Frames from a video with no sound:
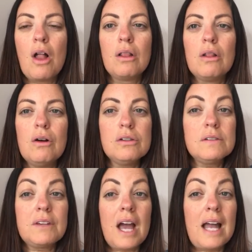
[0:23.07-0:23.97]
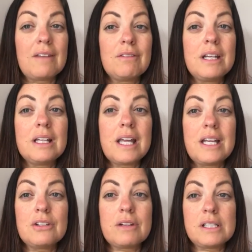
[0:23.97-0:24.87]
Loads of you had really
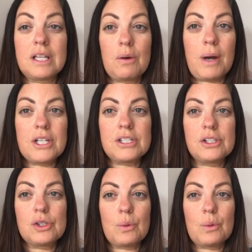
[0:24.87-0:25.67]
interesting questions